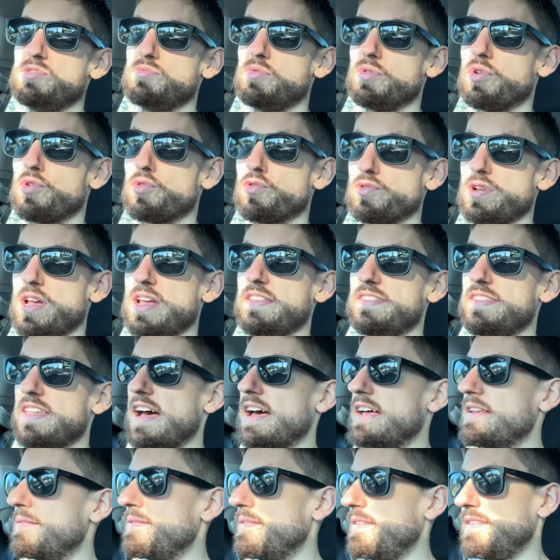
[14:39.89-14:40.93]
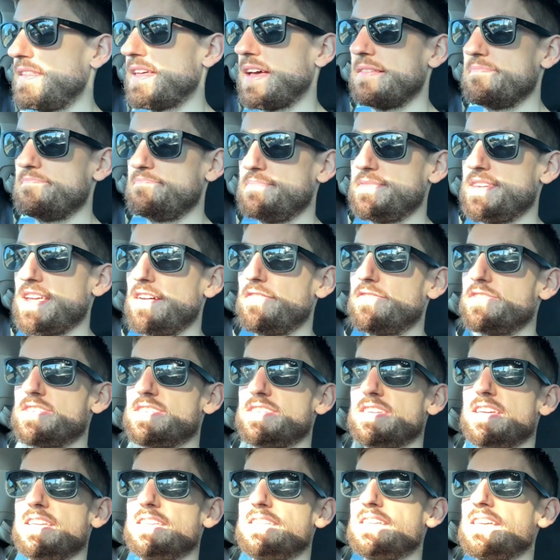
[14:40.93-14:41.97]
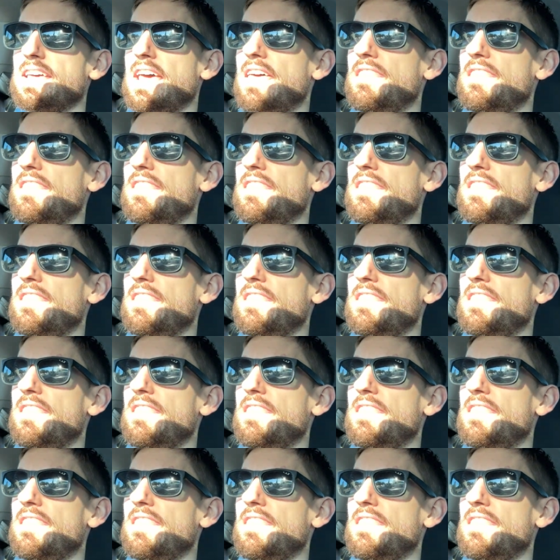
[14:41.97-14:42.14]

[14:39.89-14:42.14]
You would create that deficit,